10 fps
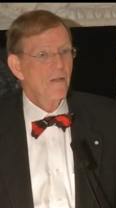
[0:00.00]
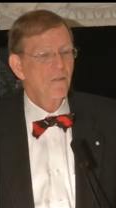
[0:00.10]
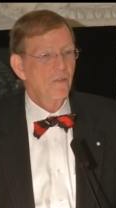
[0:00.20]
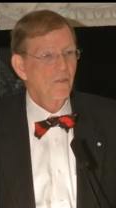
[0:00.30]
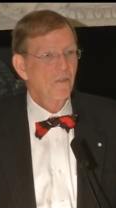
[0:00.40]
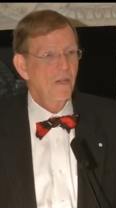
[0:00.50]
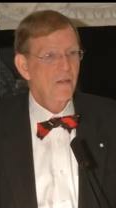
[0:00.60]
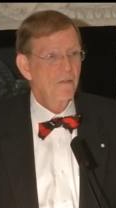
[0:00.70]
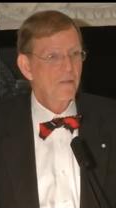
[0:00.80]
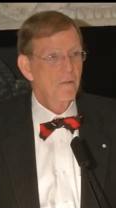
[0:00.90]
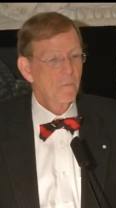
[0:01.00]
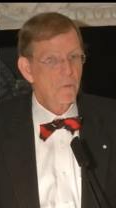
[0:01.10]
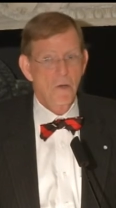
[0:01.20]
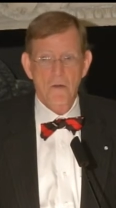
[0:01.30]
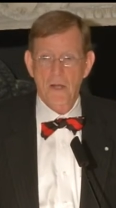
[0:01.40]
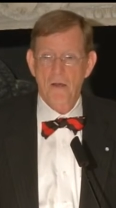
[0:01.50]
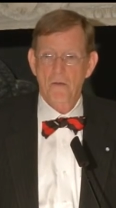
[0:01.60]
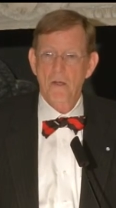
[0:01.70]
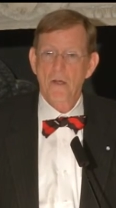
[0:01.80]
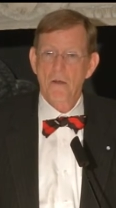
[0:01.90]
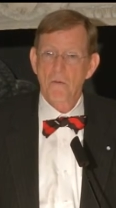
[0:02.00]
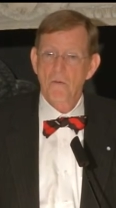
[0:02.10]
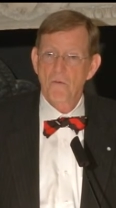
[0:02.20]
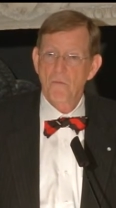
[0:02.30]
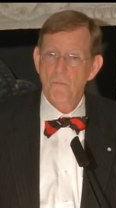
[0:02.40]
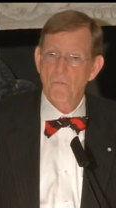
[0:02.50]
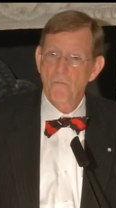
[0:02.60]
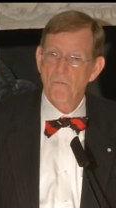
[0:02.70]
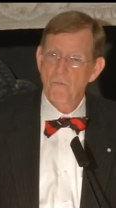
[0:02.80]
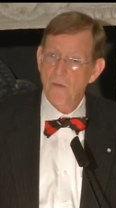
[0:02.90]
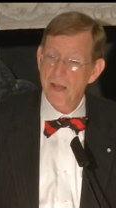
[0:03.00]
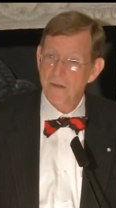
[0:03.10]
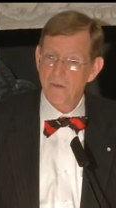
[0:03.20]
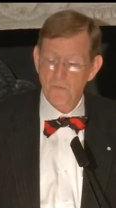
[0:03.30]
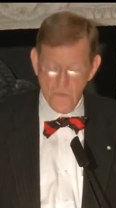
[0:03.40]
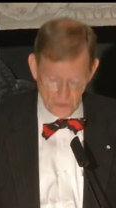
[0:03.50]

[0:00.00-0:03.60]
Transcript: success brought out fighters for